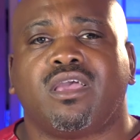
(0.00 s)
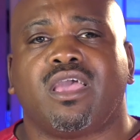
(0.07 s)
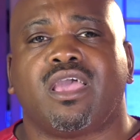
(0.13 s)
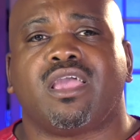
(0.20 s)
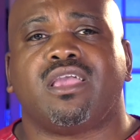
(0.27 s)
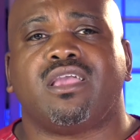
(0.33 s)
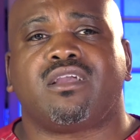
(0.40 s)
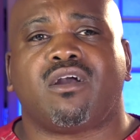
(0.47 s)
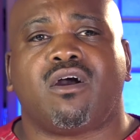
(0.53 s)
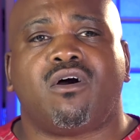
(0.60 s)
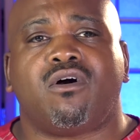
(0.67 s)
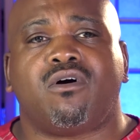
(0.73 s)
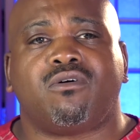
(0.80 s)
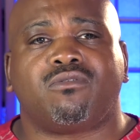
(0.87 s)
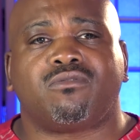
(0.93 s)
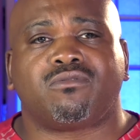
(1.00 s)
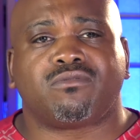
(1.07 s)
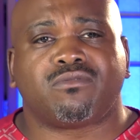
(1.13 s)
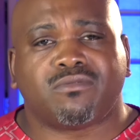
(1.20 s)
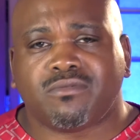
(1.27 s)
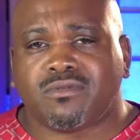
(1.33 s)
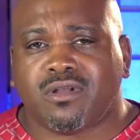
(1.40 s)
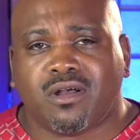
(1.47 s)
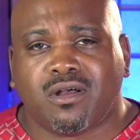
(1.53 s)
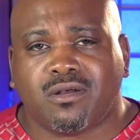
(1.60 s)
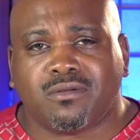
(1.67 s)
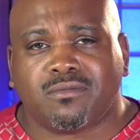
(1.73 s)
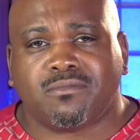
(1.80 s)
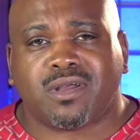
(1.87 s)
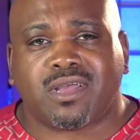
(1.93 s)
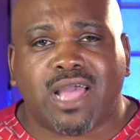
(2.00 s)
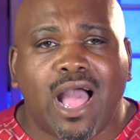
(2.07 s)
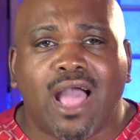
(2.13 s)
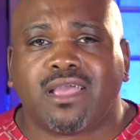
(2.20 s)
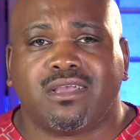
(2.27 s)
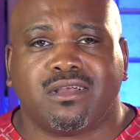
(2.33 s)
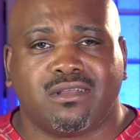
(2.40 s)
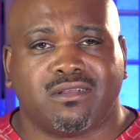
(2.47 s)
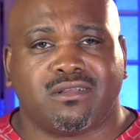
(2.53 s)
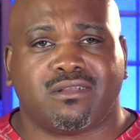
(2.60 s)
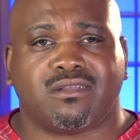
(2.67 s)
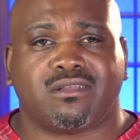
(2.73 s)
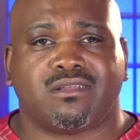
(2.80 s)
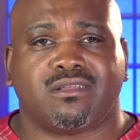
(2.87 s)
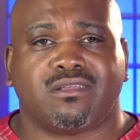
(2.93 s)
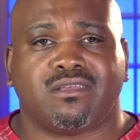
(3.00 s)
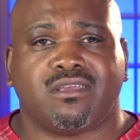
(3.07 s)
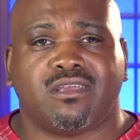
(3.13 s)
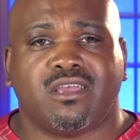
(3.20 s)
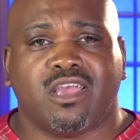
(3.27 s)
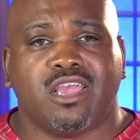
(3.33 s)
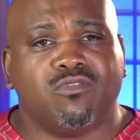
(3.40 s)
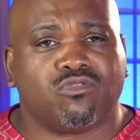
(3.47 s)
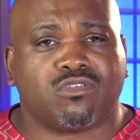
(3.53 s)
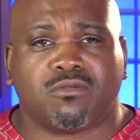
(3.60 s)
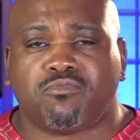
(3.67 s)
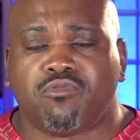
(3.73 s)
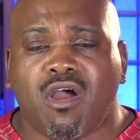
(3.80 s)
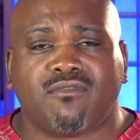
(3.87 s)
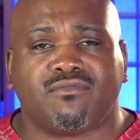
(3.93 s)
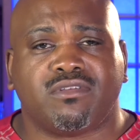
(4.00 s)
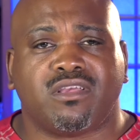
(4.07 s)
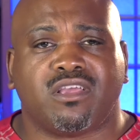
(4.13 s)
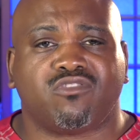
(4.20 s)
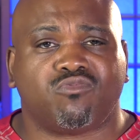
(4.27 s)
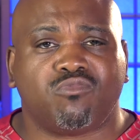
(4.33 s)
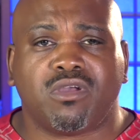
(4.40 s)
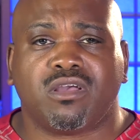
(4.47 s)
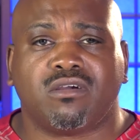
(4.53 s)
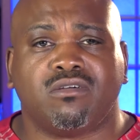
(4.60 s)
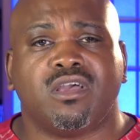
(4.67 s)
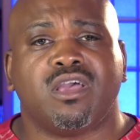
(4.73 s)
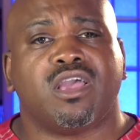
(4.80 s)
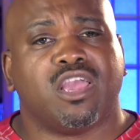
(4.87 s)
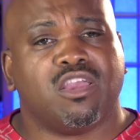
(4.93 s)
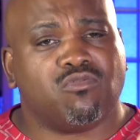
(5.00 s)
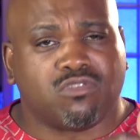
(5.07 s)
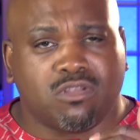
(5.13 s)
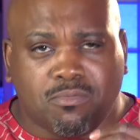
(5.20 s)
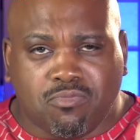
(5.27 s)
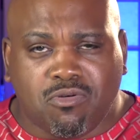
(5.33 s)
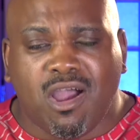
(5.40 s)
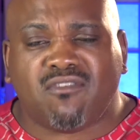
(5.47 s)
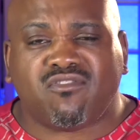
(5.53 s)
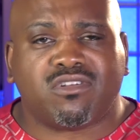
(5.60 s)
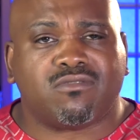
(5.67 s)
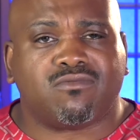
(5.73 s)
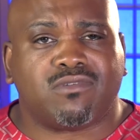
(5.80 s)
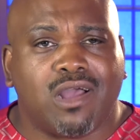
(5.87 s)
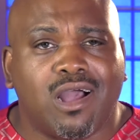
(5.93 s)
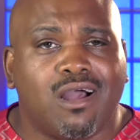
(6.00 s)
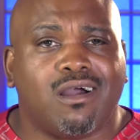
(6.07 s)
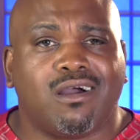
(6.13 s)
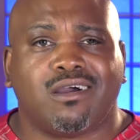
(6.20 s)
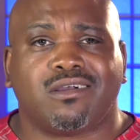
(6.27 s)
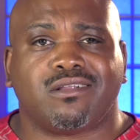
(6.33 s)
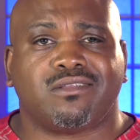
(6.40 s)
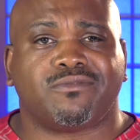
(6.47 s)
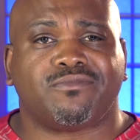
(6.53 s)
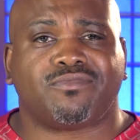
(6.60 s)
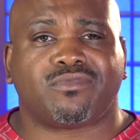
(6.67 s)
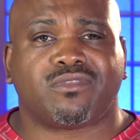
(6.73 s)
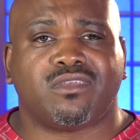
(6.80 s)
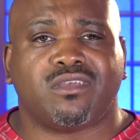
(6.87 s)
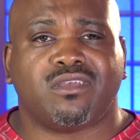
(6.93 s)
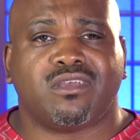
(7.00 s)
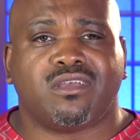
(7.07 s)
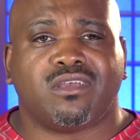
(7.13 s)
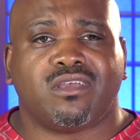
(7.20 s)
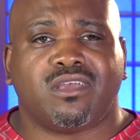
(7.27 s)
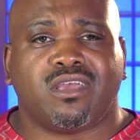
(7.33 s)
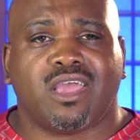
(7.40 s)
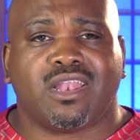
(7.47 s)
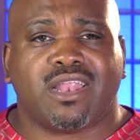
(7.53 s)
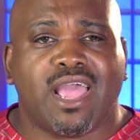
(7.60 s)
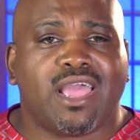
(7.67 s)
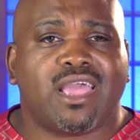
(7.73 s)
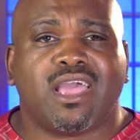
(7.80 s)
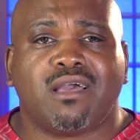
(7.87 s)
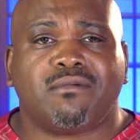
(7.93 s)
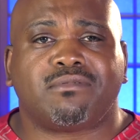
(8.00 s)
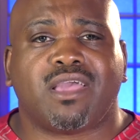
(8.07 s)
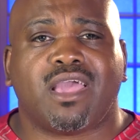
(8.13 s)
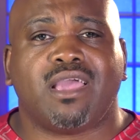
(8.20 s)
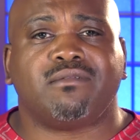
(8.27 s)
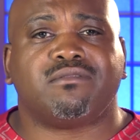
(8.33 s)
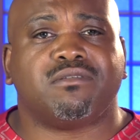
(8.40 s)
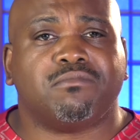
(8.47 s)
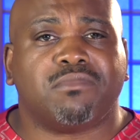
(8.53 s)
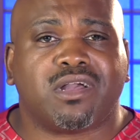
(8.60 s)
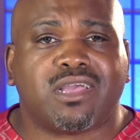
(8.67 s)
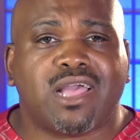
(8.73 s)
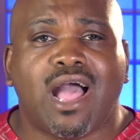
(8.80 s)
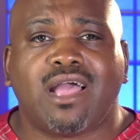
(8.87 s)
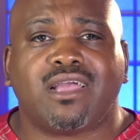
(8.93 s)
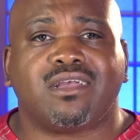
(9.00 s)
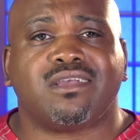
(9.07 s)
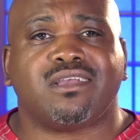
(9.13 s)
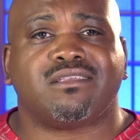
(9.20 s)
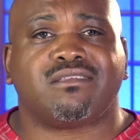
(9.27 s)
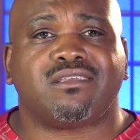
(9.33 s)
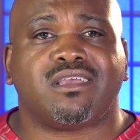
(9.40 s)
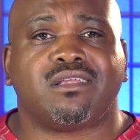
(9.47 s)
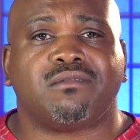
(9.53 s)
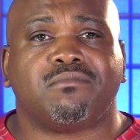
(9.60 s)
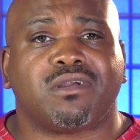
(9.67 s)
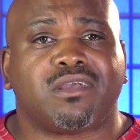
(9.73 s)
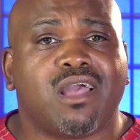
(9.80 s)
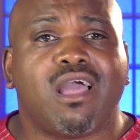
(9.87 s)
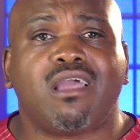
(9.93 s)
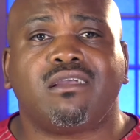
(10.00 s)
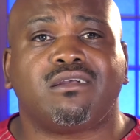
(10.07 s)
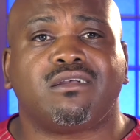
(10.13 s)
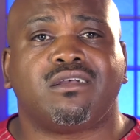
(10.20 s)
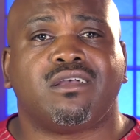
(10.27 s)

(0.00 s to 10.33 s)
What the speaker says: And he called Micaiah. He was a prophet as well. He was a prophet of God. And Ahab came to Micaiah and said, Micaiah,